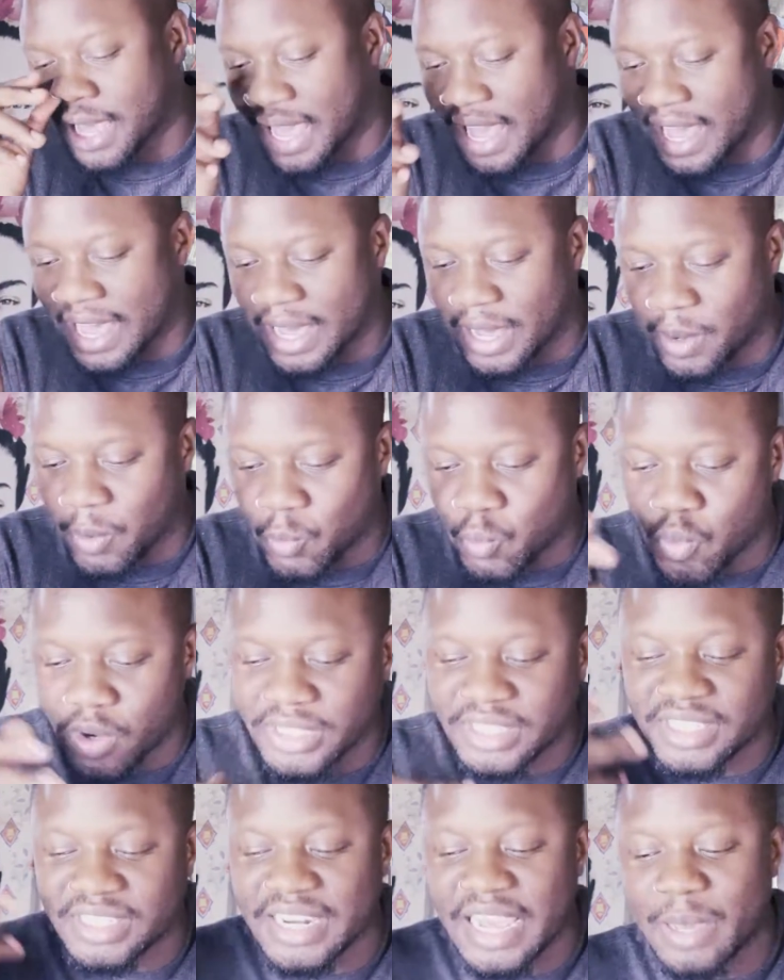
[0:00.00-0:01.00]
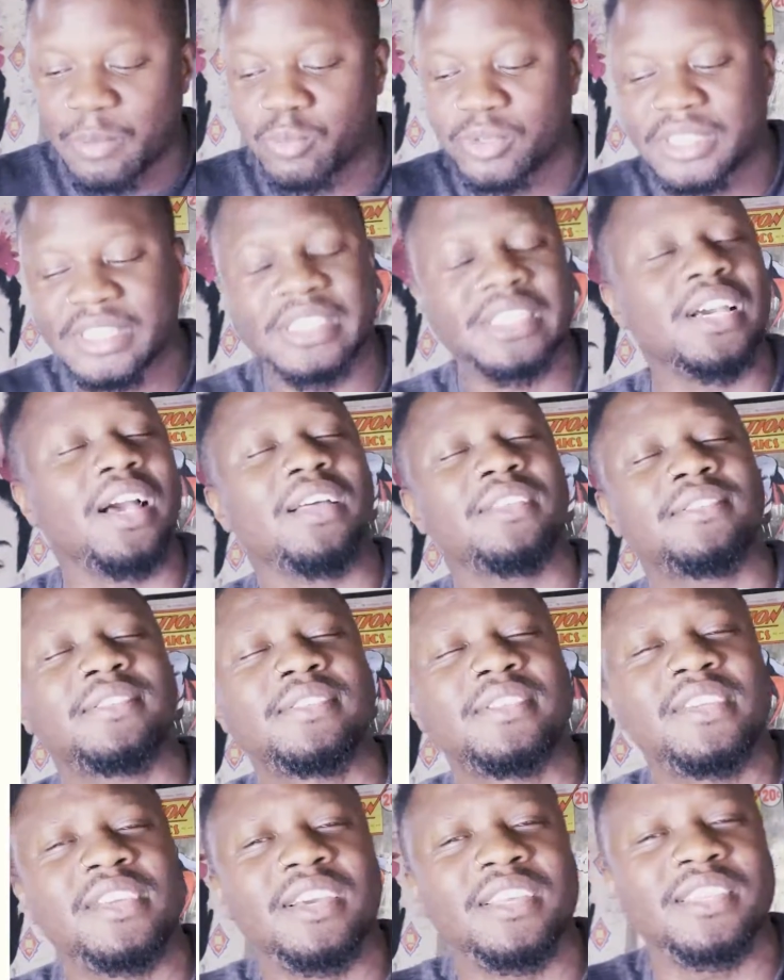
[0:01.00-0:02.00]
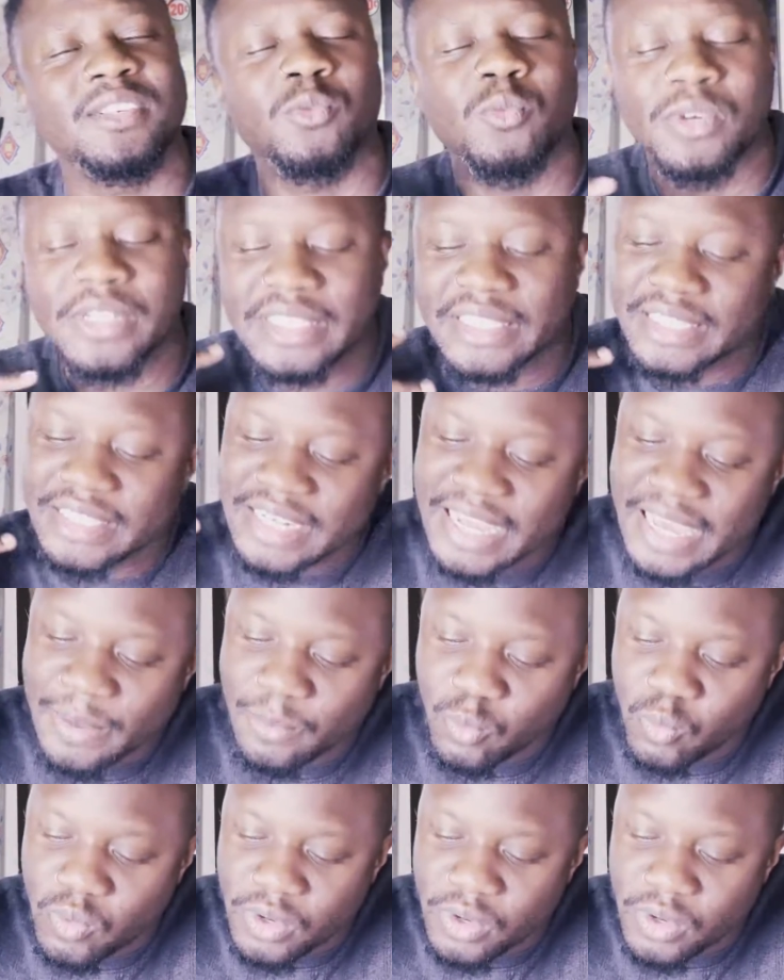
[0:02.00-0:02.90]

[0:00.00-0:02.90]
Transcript: Uh, one's name was Scott. The other one's name